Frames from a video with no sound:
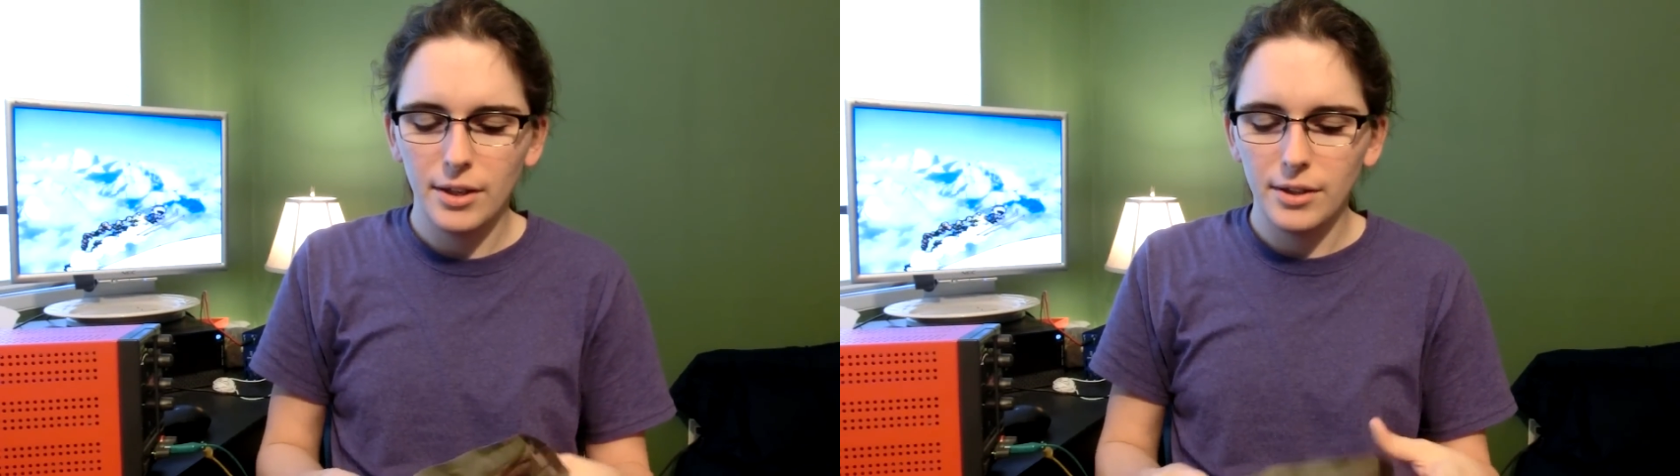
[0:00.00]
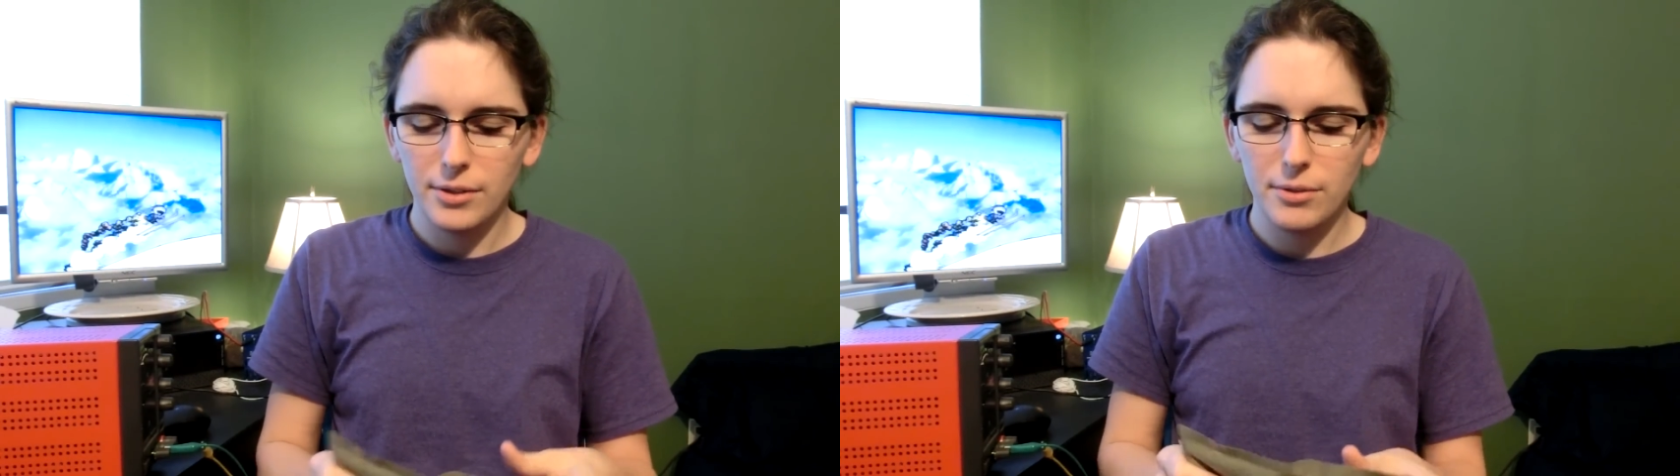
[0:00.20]

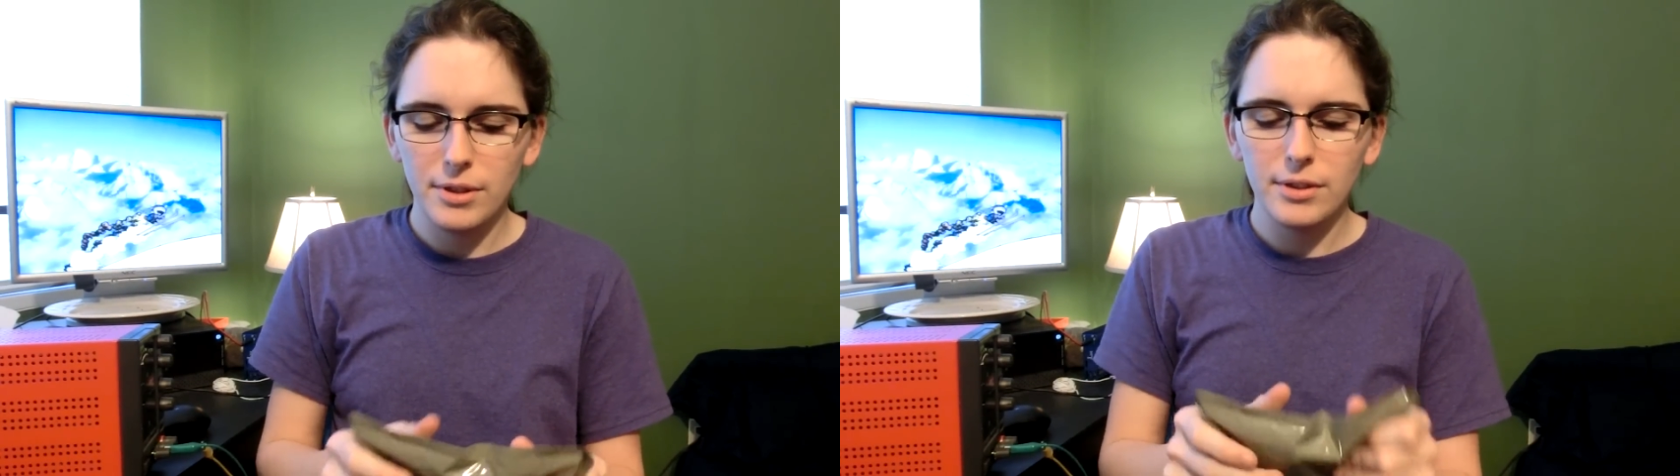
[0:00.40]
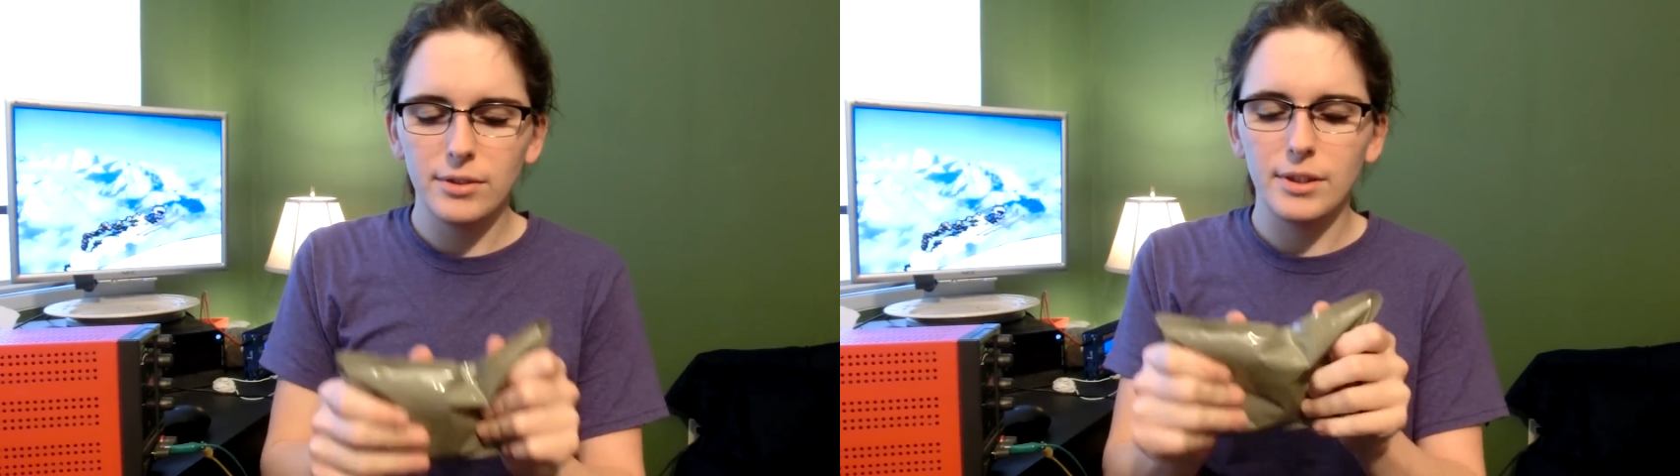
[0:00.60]
So
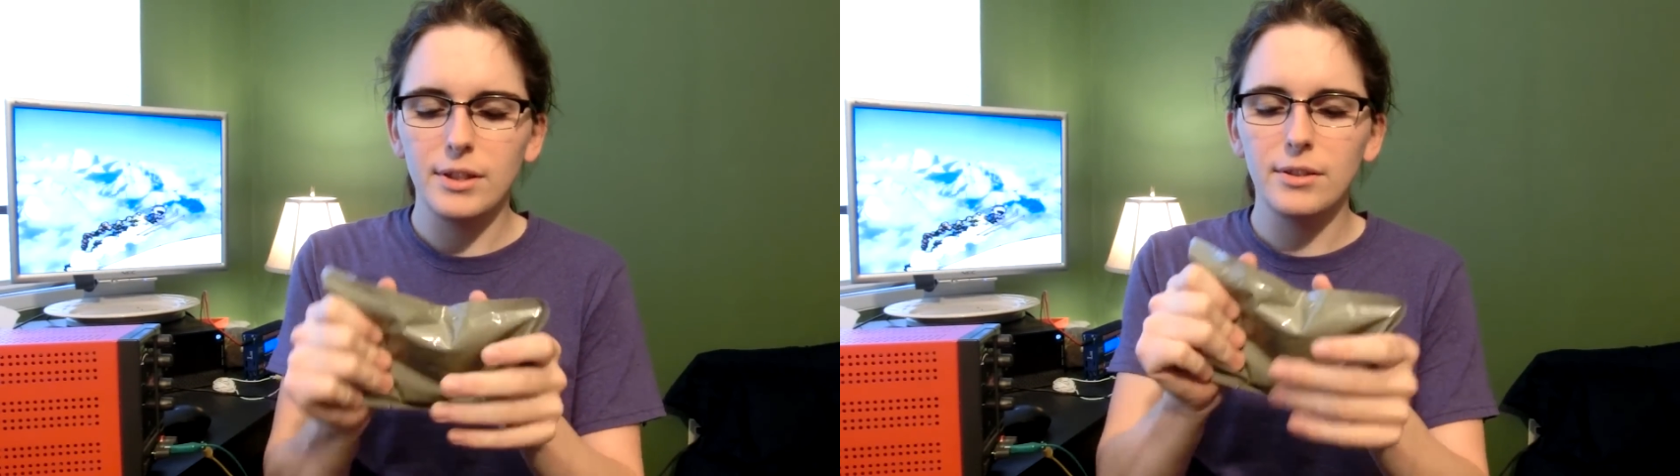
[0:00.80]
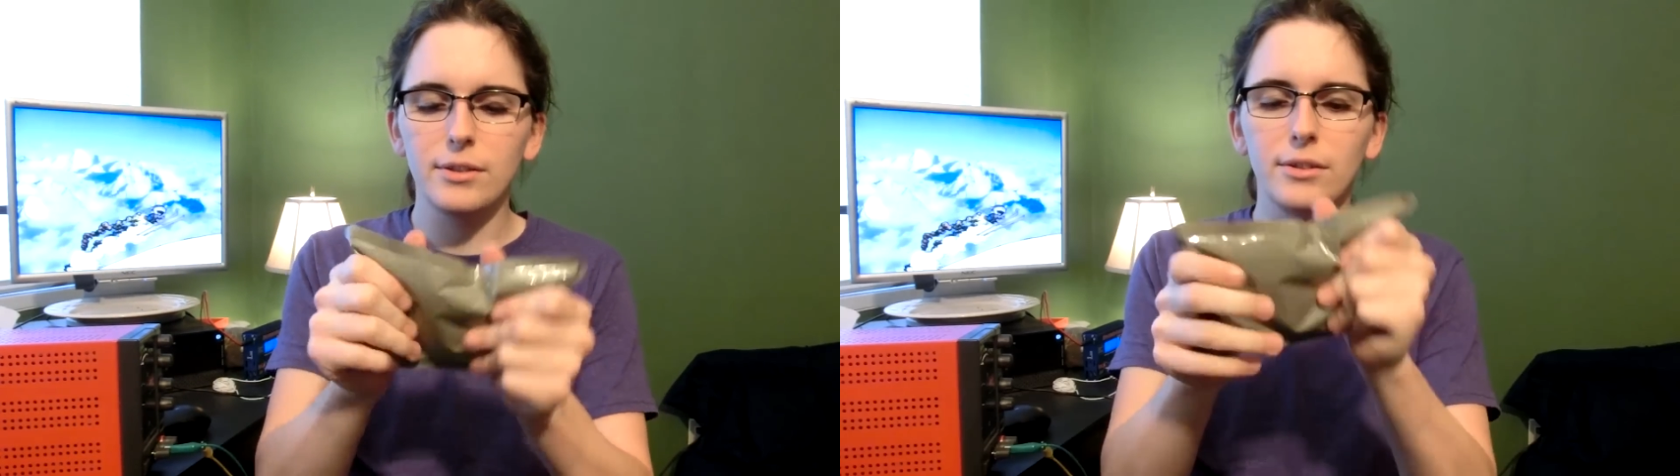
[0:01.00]
this
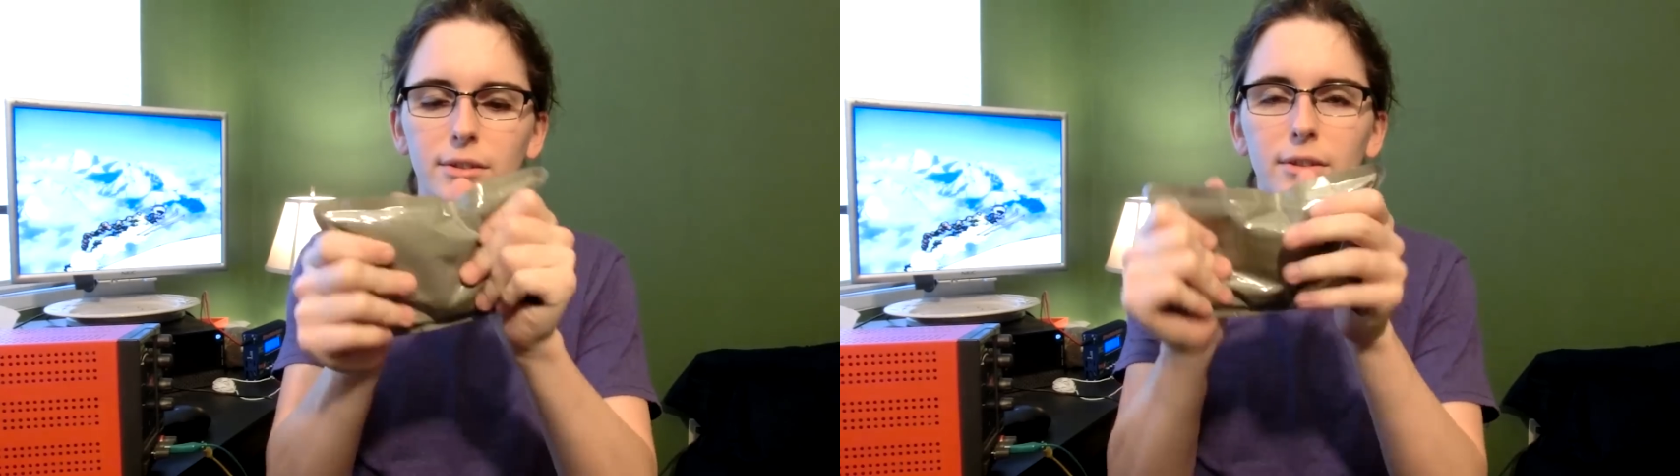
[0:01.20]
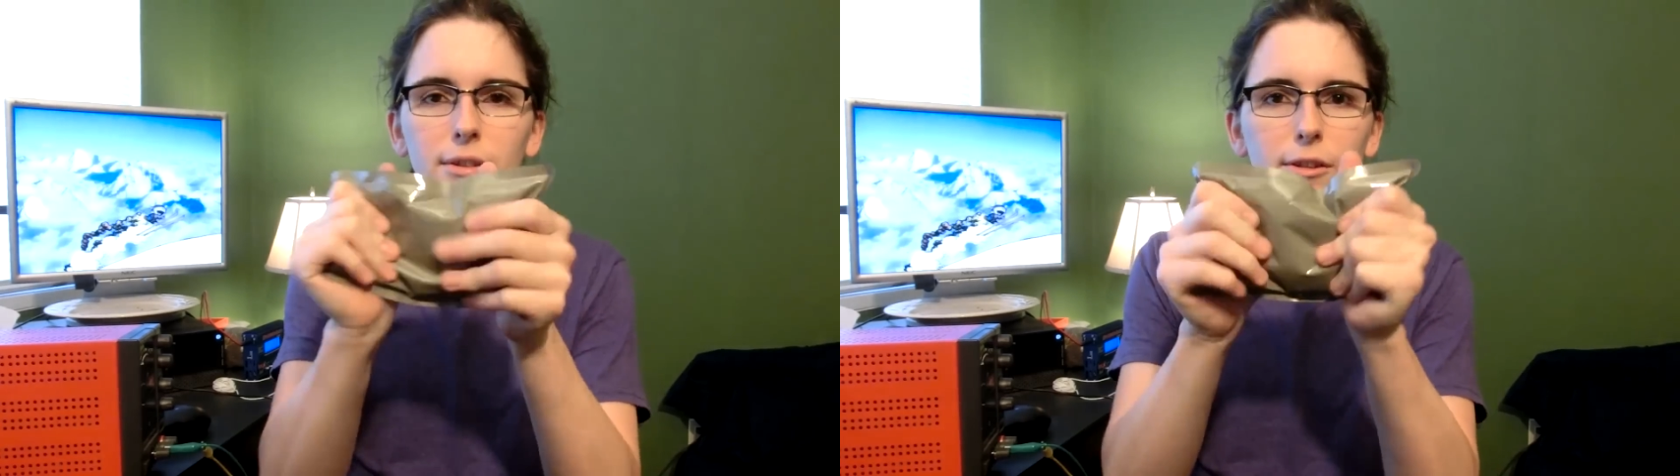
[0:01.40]

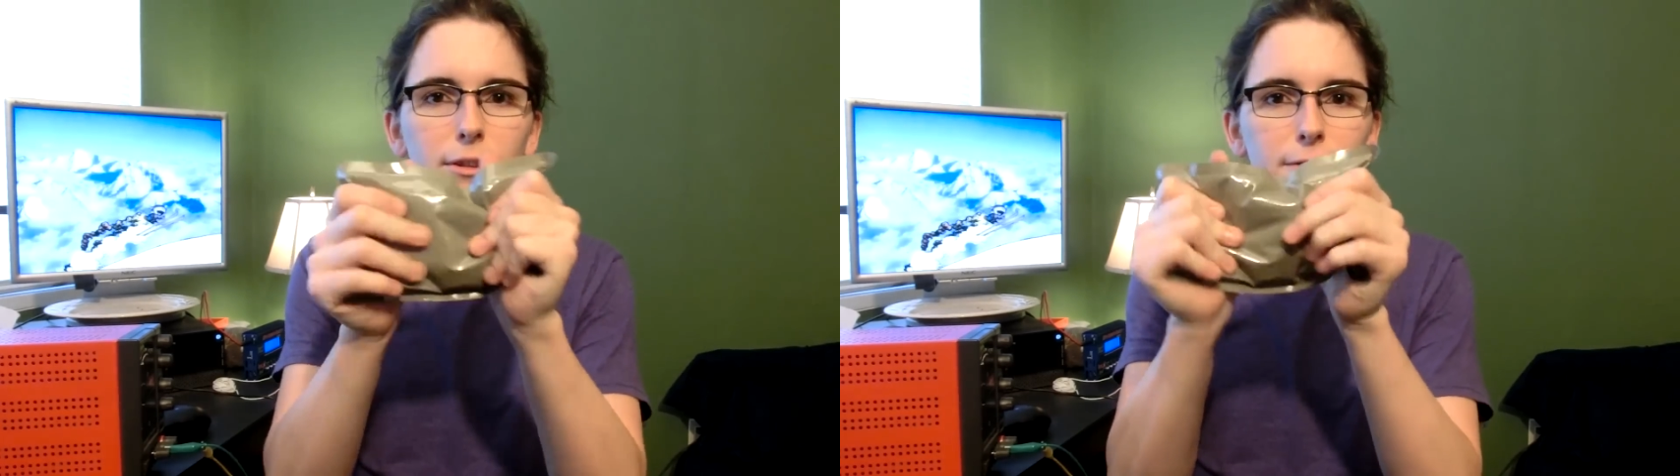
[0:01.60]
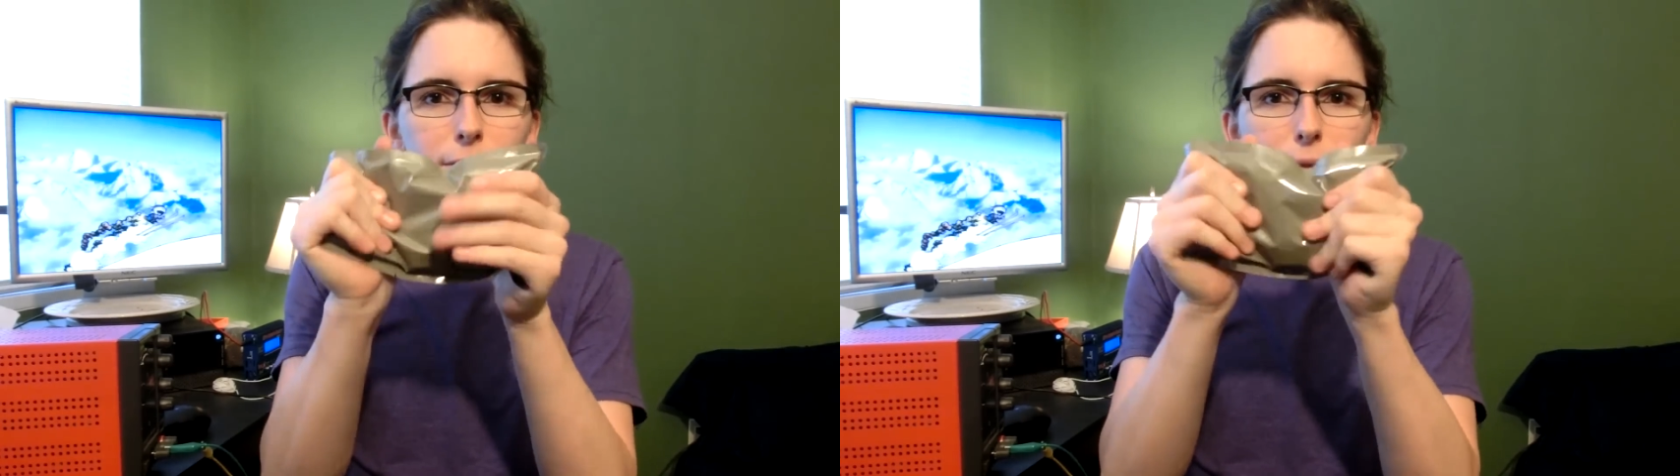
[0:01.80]
is the
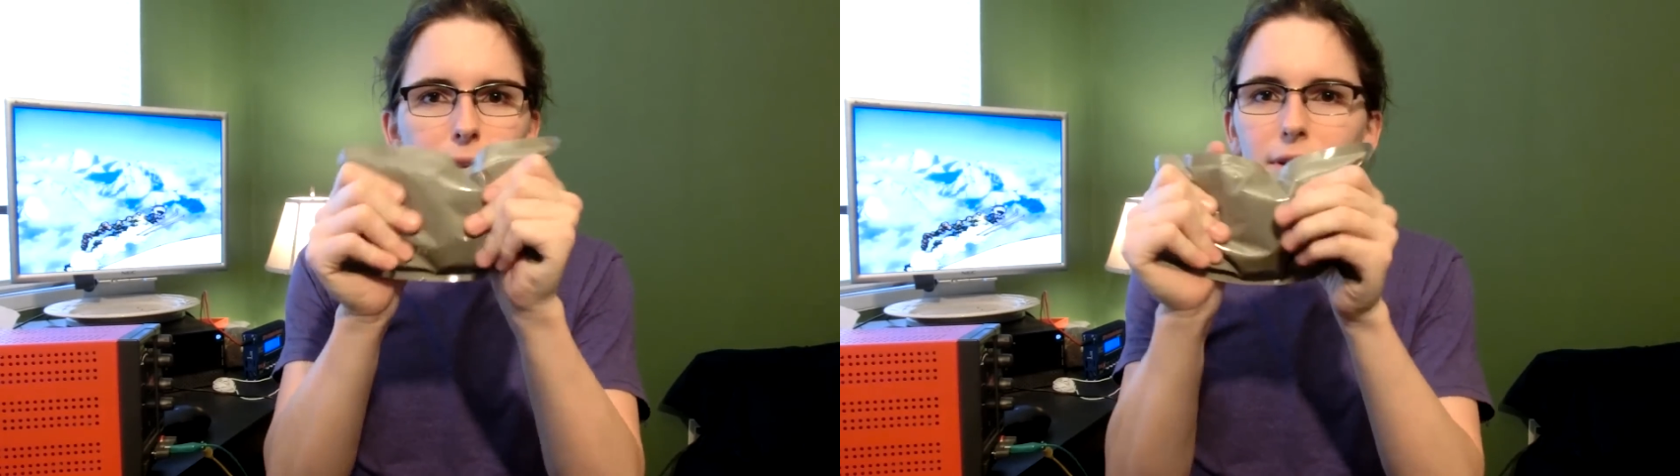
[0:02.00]
food,